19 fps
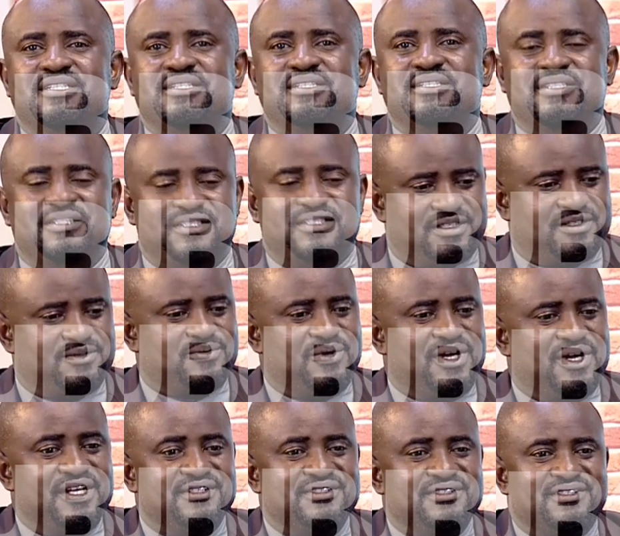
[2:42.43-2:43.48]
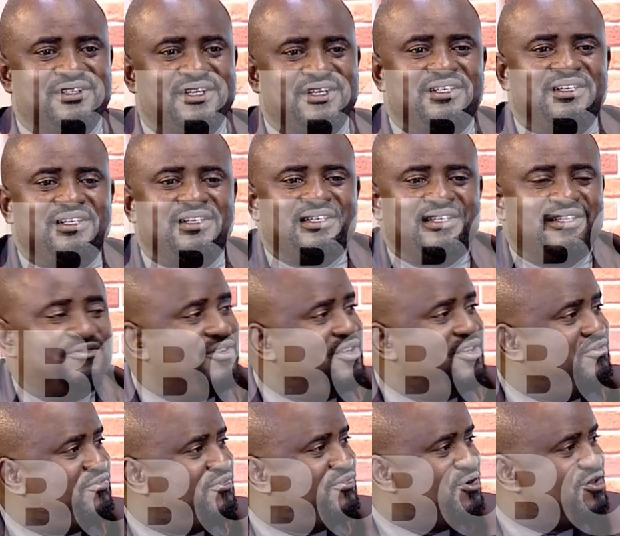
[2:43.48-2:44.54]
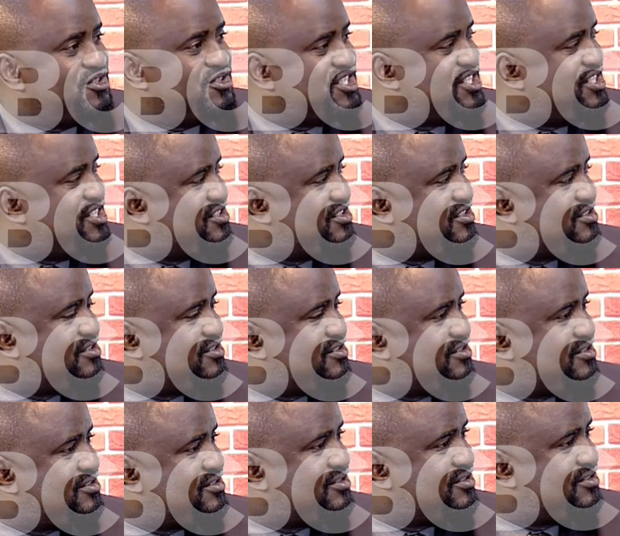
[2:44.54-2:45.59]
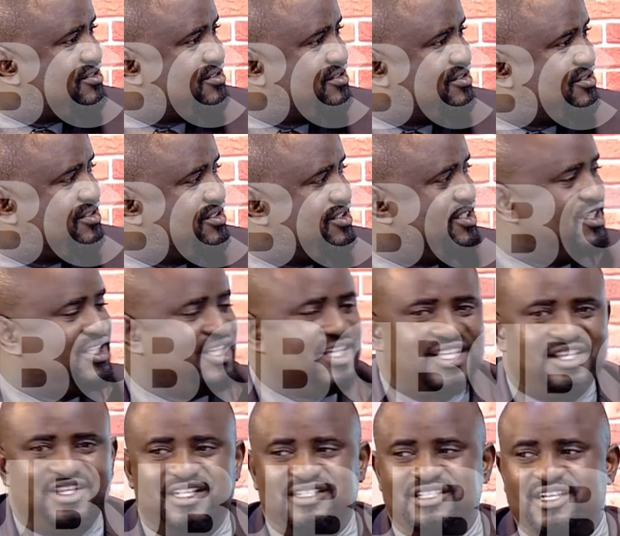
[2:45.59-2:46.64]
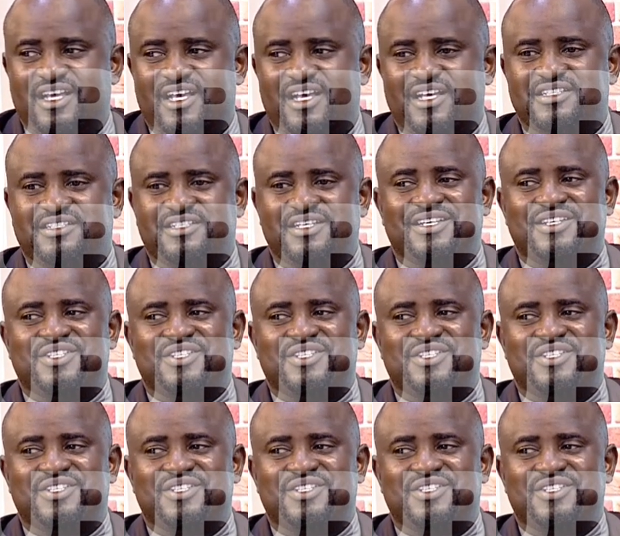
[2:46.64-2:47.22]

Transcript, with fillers: These are the ones that are given front seats that uh, take